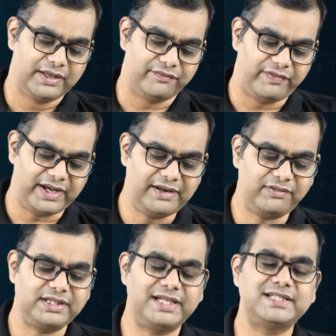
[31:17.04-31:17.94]

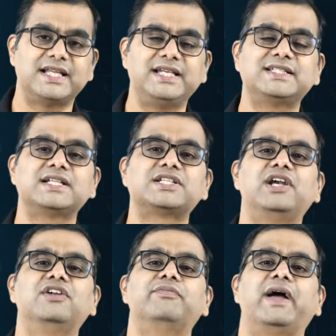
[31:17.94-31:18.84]
Whenever there is any such
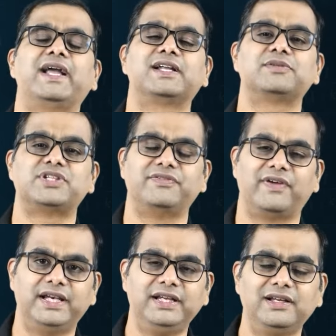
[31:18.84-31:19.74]
kind of bankruptcy
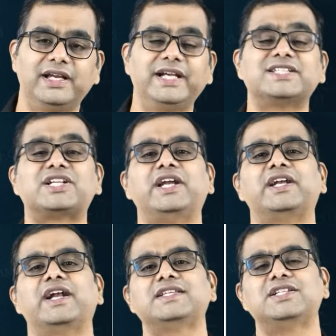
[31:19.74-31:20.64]
filing, it is
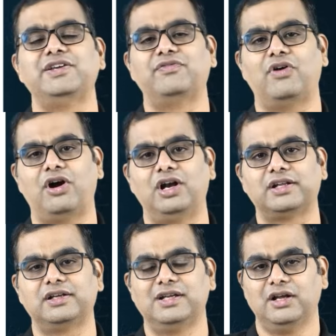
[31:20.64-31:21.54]
treated as default.
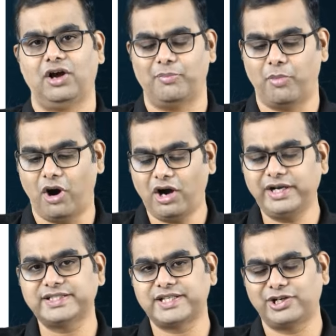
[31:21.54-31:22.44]
A
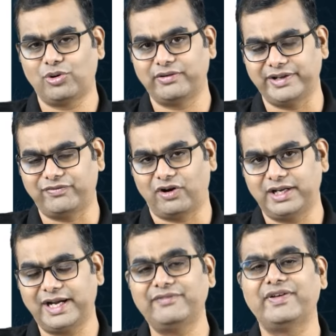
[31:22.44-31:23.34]
bond is said to have
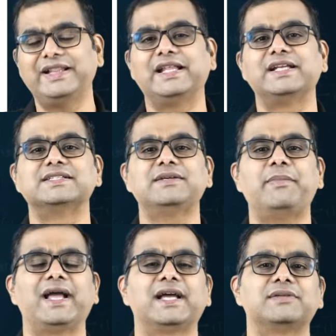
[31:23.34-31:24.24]
defaulted when there is a
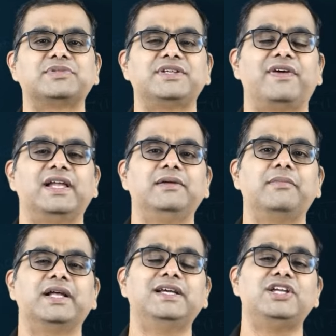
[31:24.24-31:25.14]
bankruptcy filing
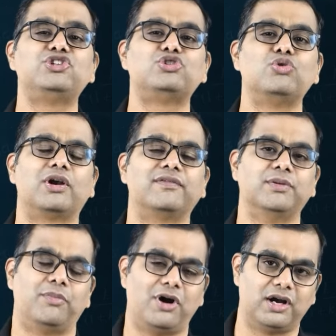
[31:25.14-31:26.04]
by the issuer of
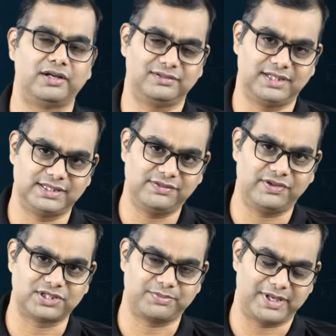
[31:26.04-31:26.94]
the bond. That is the
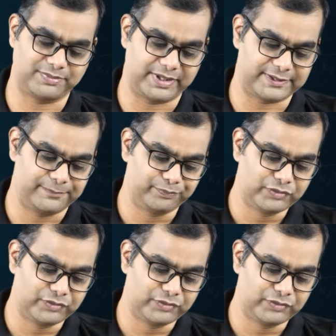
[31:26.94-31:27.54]
first aspect.